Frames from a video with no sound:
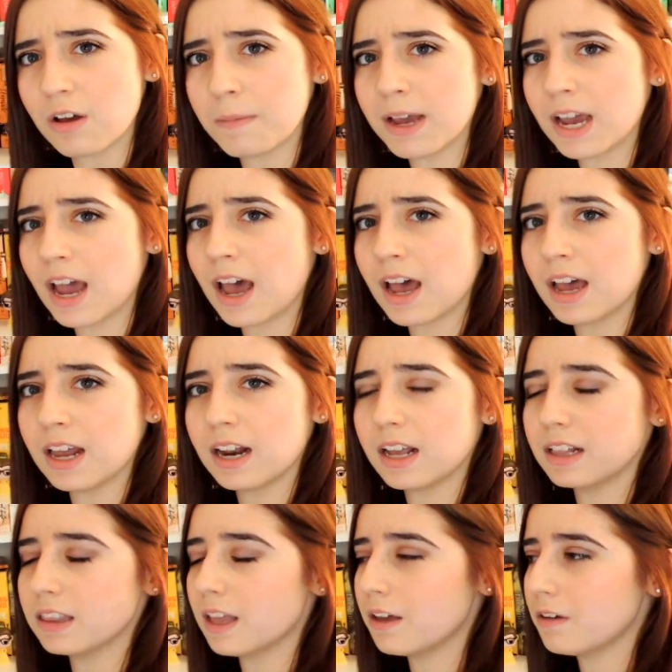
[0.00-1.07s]
Oh my god,
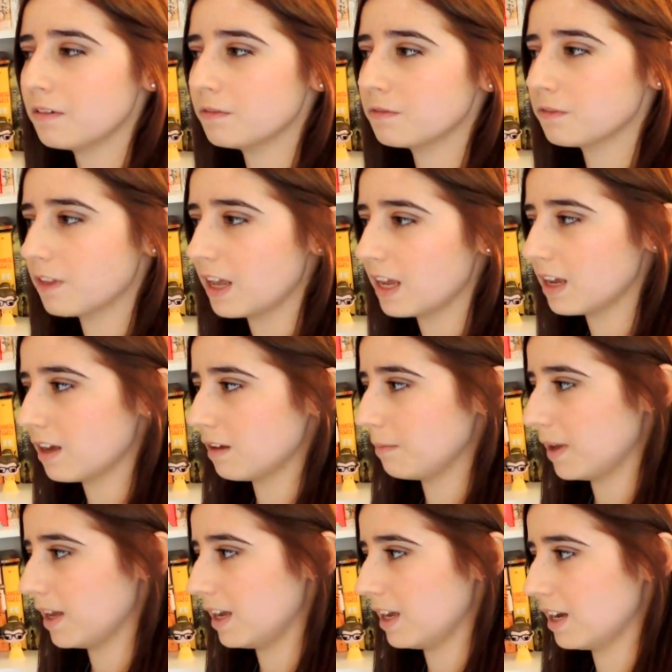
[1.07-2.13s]
I love like
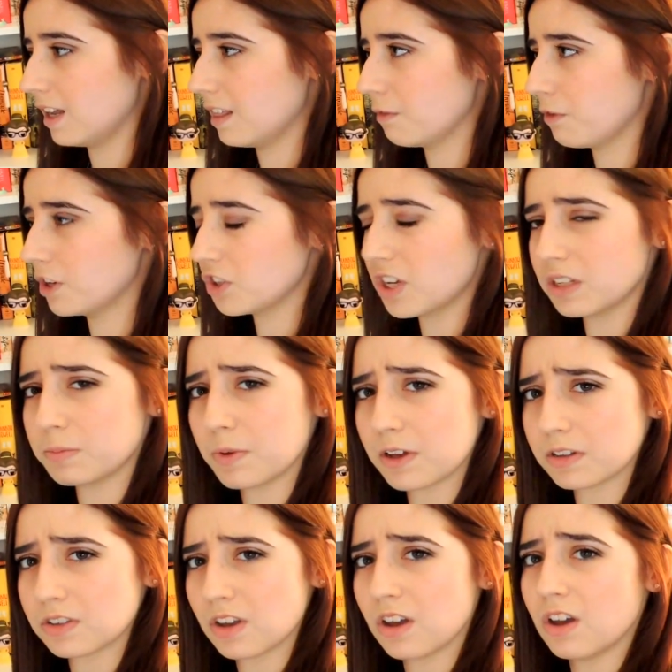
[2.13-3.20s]
my Anna and the French Kiss
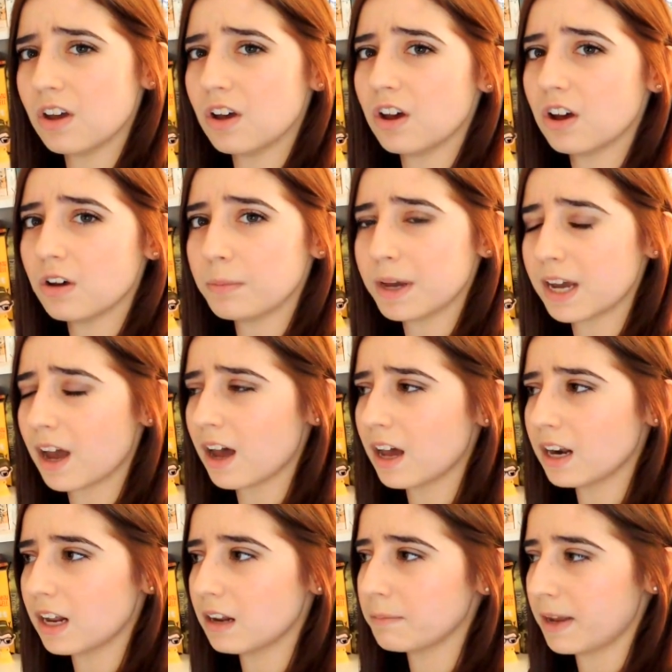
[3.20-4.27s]
books. Oh my
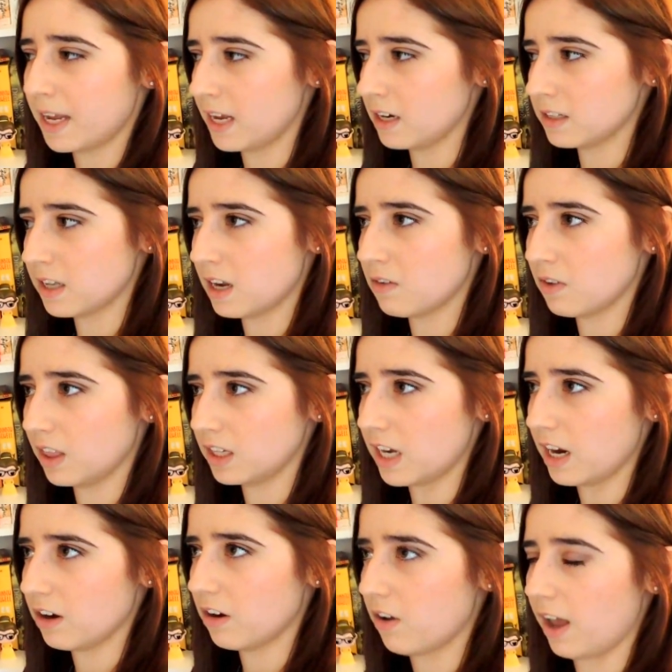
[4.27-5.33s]
god, and my hand is getting really
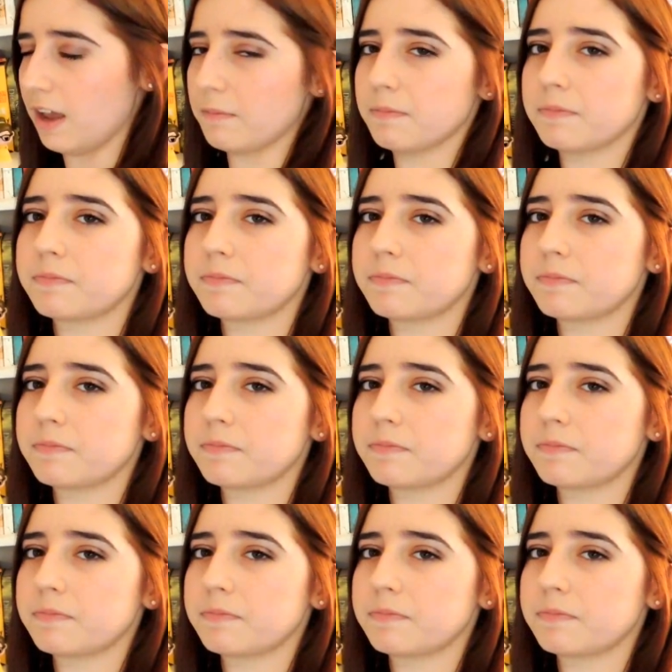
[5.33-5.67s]
tired. Okay.